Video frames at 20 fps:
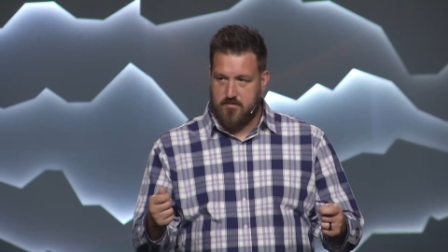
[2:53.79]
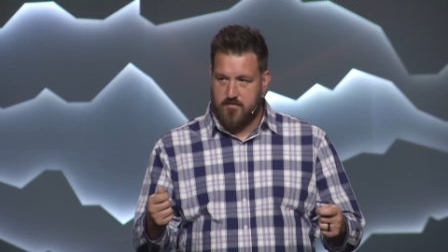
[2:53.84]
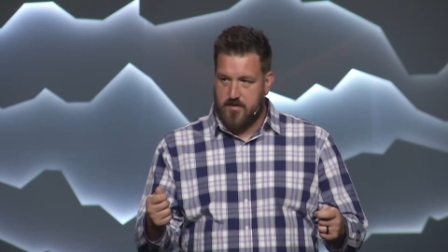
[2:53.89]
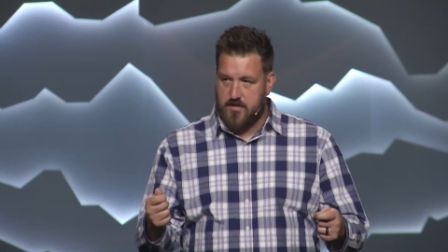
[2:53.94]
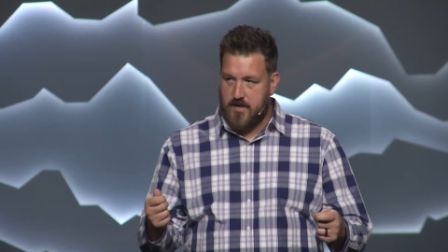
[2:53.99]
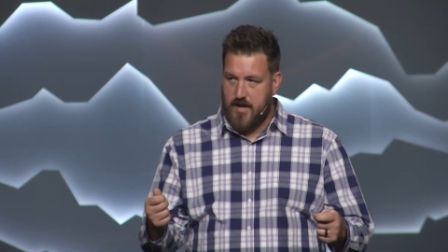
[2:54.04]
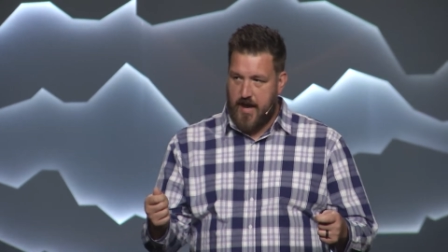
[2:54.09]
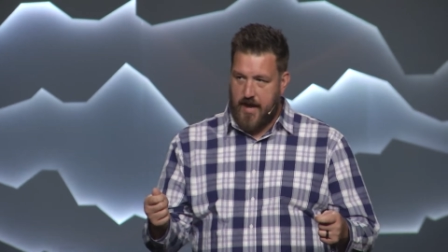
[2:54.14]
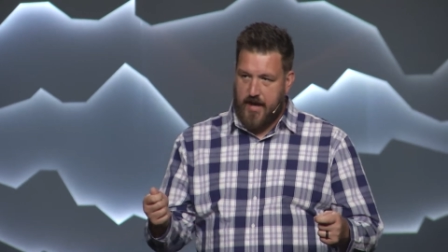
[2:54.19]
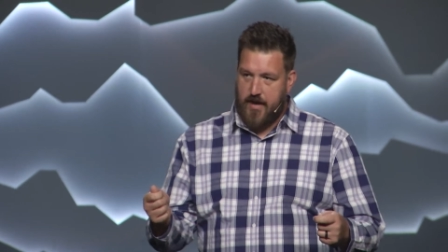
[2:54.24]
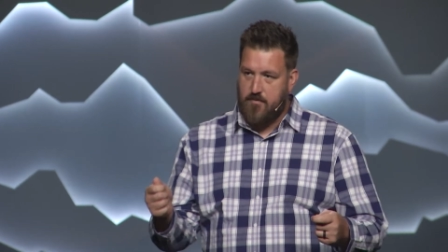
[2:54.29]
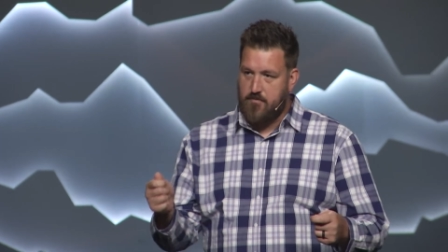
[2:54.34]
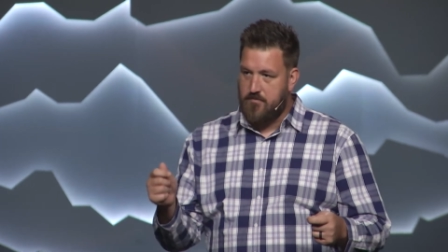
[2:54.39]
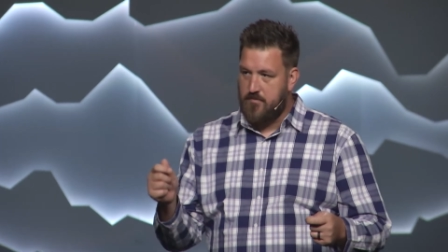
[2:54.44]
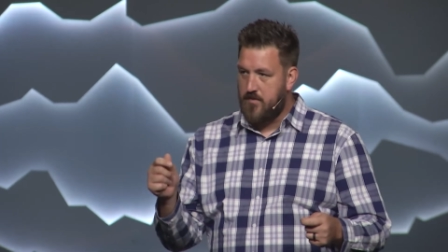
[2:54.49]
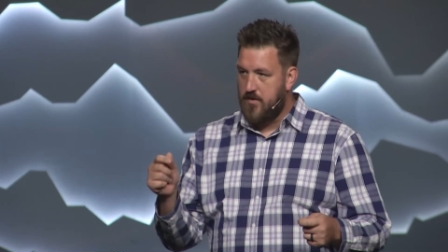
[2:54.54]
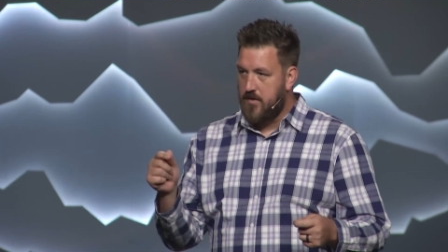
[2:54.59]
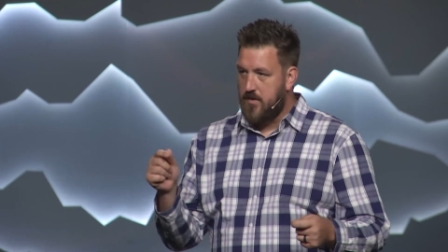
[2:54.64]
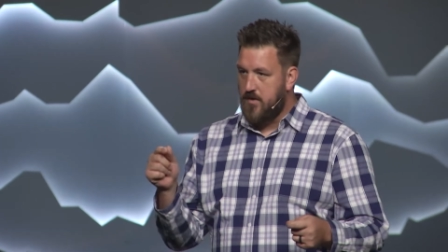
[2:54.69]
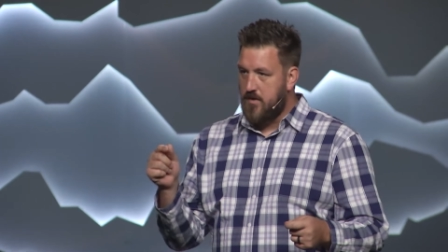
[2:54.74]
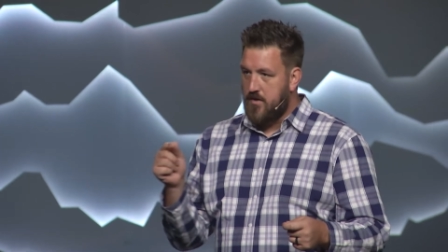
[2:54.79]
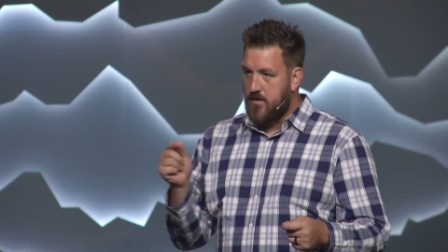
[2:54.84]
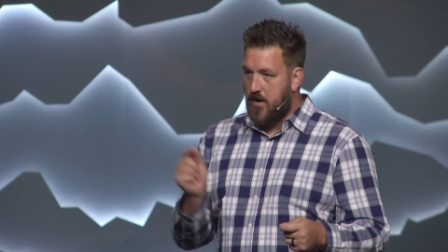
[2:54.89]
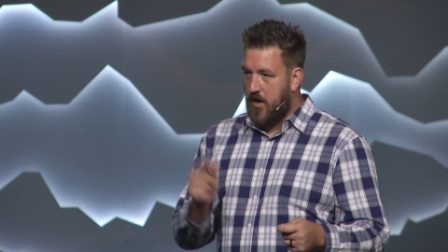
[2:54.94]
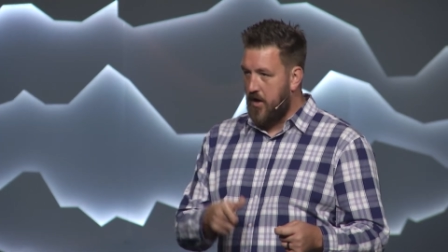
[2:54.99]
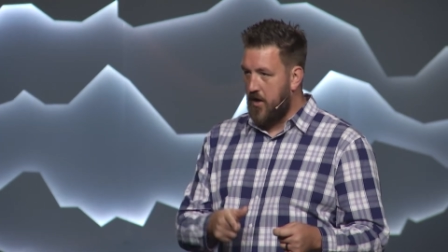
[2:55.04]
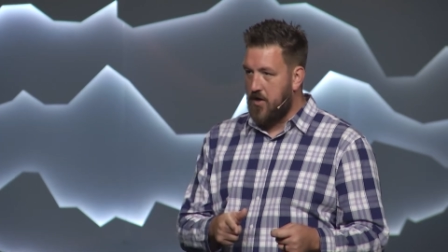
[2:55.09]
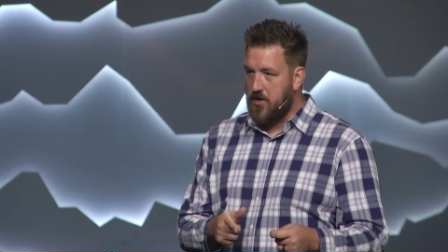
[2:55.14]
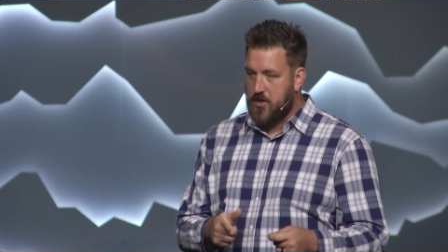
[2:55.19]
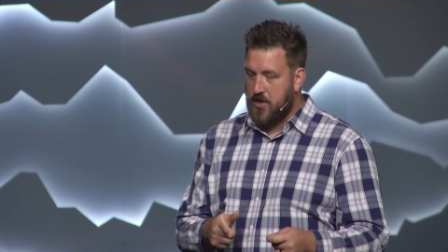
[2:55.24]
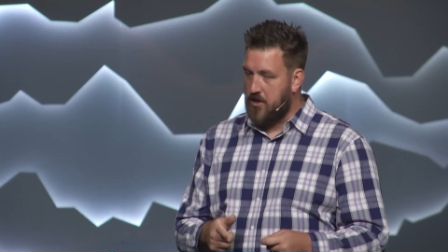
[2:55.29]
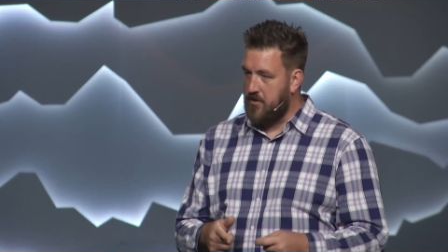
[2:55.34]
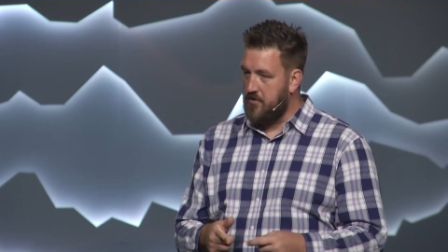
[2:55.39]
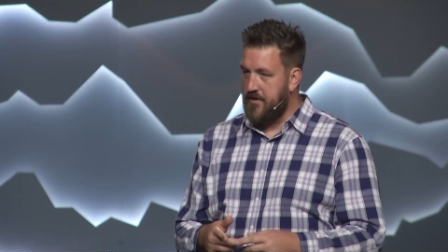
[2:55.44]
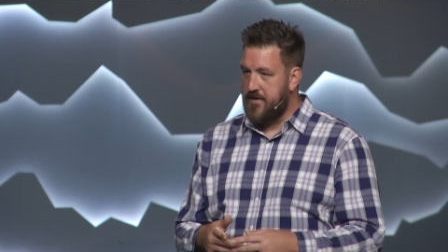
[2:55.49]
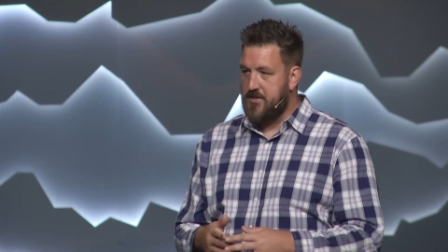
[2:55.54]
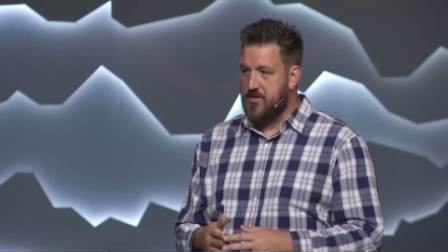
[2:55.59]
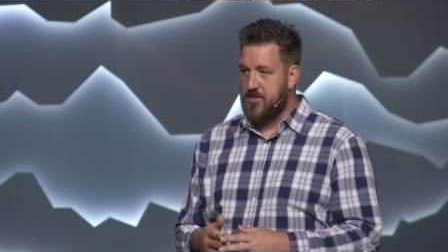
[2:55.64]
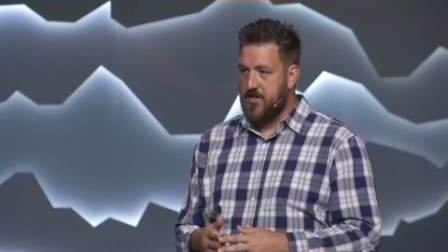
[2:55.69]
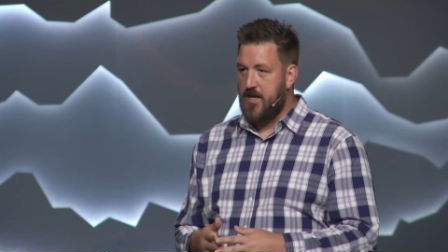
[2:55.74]
name on our
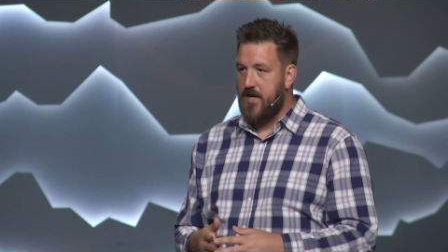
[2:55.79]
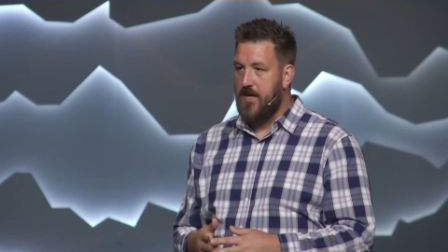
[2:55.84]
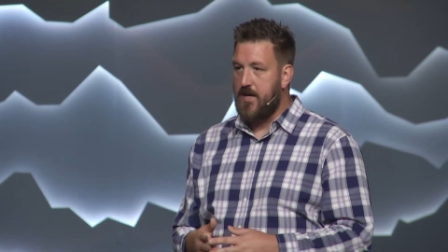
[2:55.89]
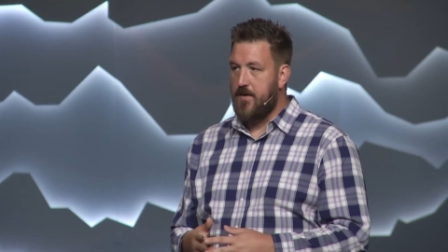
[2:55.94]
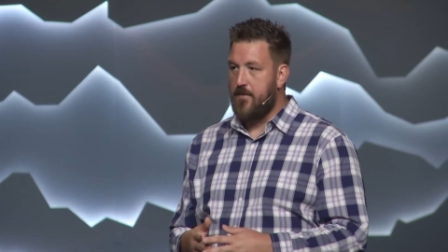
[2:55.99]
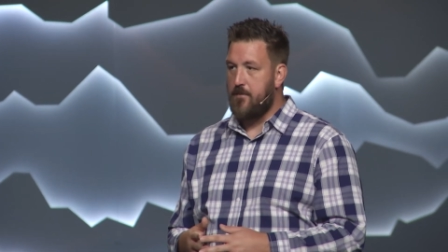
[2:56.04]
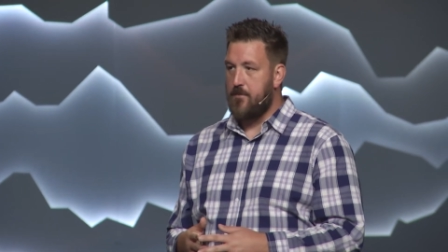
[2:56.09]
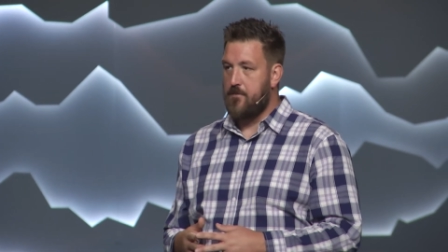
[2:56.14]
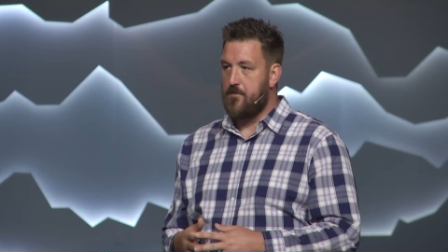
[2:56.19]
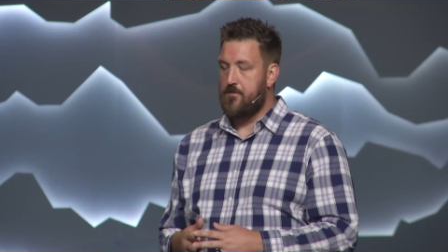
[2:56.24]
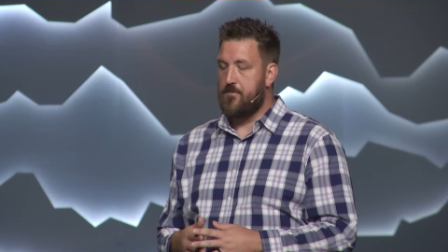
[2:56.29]
currency and